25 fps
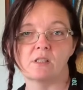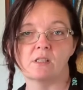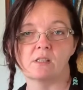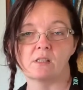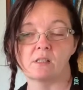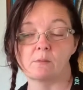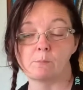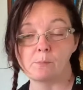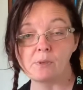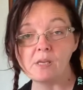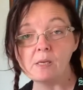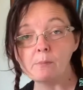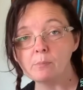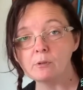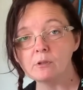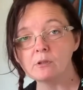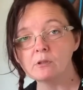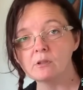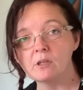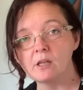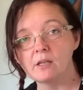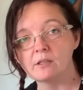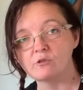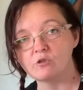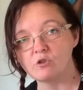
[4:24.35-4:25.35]
And people
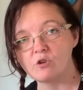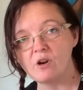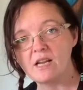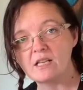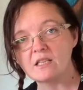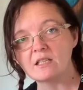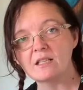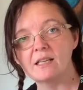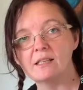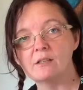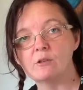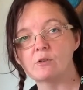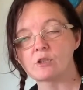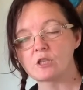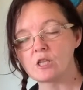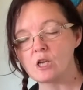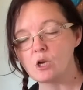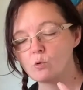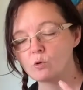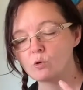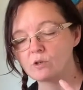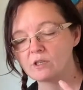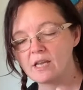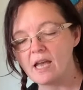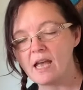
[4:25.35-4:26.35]
and translators who
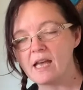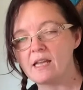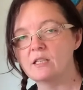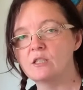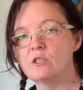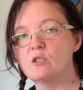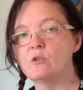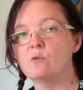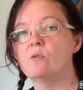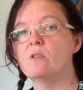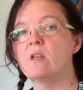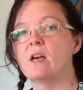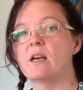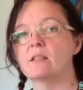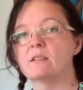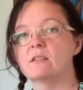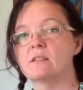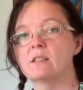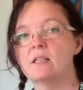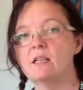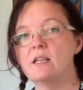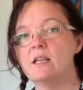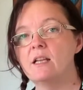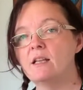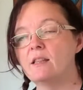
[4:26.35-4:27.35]
can't do that,
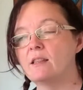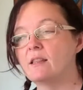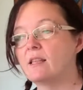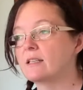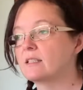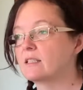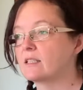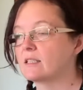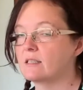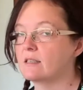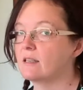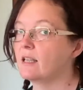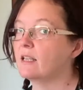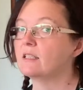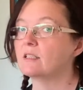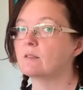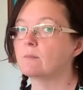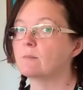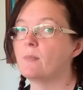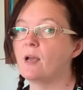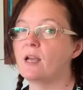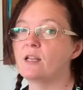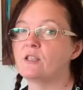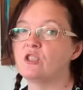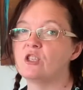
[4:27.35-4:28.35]
that's
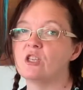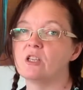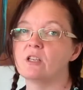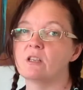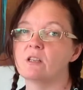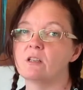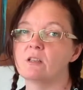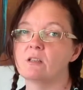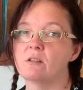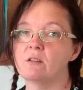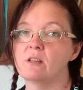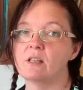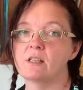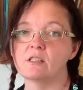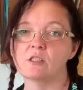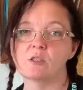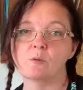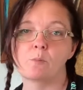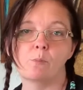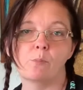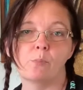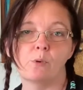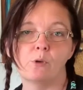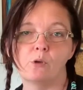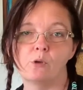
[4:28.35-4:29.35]
magic. That's
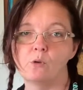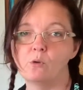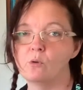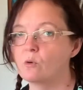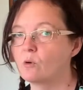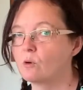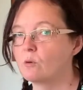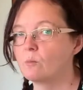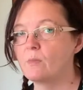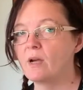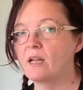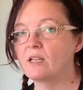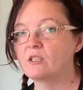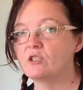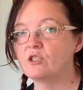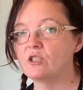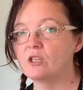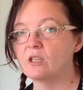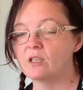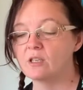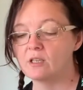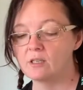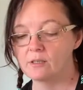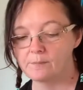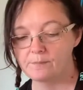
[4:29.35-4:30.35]
pure magic.